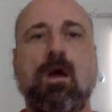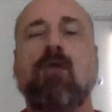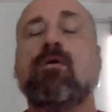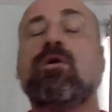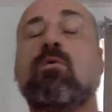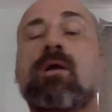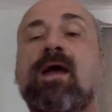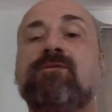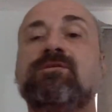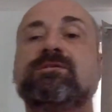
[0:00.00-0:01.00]
Although you won't
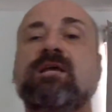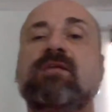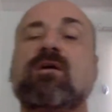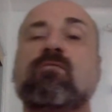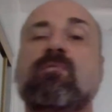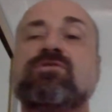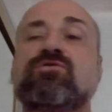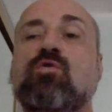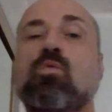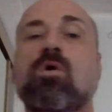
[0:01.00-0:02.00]
get to see the
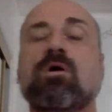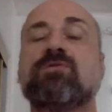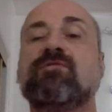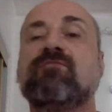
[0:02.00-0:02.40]
original works,